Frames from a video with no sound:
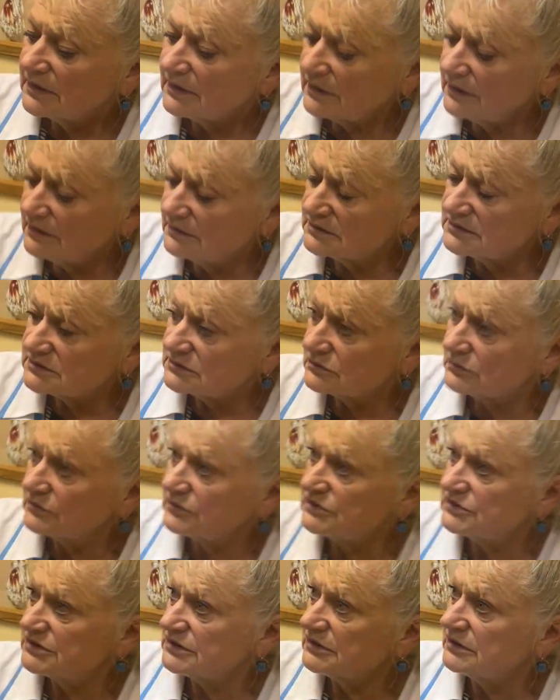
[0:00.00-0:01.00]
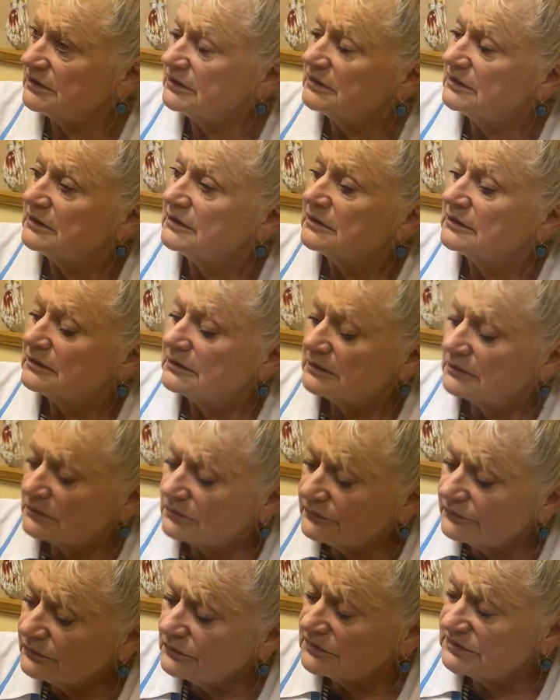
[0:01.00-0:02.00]
in 30
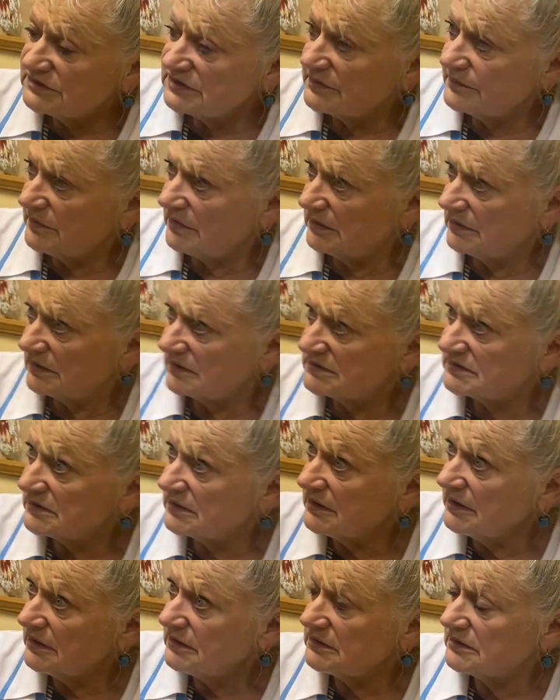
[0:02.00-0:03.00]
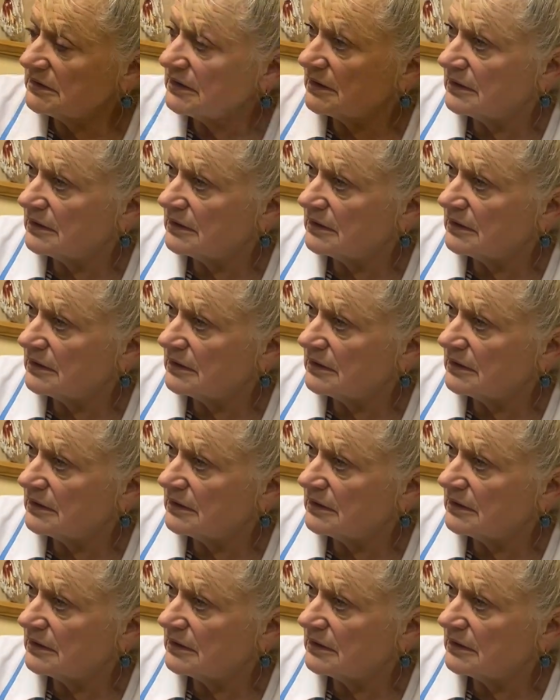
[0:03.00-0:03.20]
or 40 minutes later,